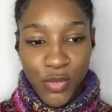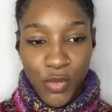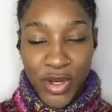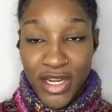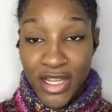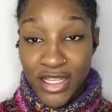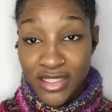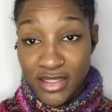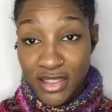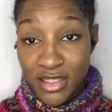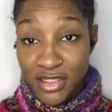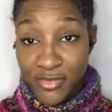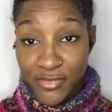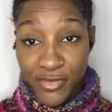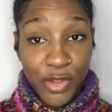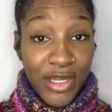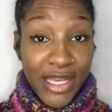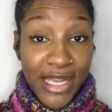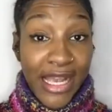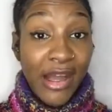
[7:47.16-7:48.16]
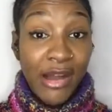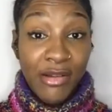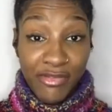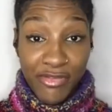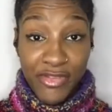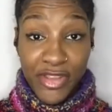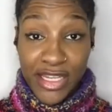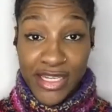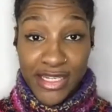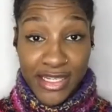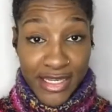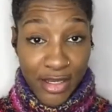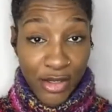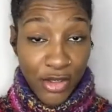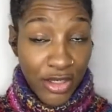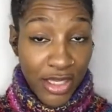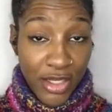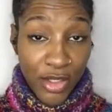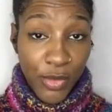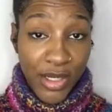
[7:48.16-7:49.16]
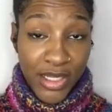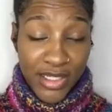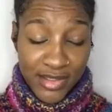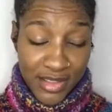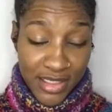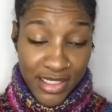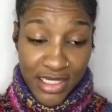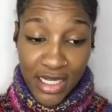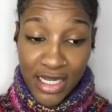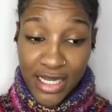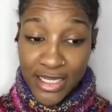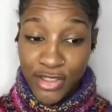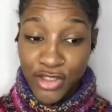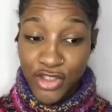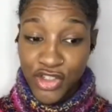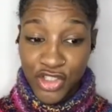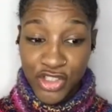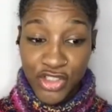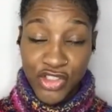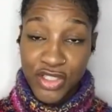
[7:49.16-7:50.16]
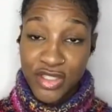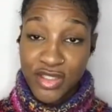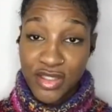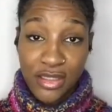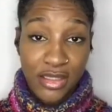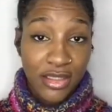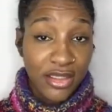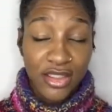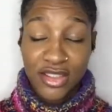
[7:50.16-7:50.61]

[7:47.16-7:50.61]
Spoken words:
When I start to feel like how I'm feeling now, like quite sick, I usually just